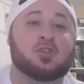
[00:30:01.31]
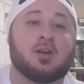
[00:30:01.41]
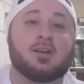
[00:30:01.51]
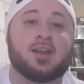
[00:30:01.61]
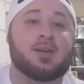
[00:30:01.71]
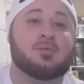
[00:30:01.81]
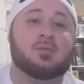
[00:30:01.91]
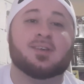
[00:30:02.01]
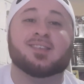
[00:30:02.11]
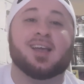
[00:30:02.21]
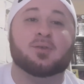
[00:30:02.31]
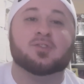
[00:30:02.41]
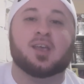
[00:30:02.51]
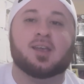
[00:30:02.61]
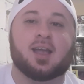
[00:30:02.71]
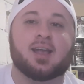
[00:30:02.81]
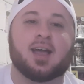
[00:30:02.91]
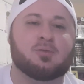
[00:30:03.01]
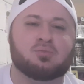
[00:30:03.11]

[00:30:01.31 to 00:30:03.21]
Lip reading: Target because I was like, I got